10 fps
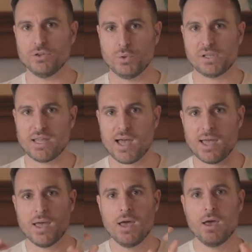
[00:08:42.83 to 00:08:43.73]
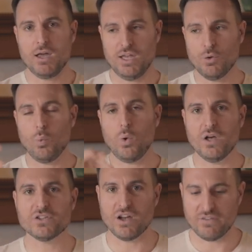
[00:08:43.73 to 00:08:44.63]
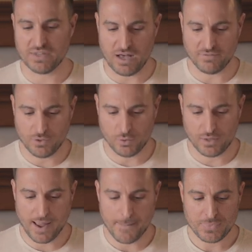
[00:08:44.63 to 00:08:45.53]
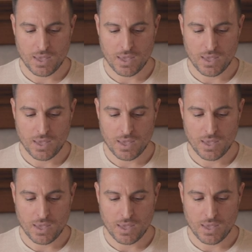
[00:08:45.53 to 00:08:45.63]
nuclei in the walls of the alveoli.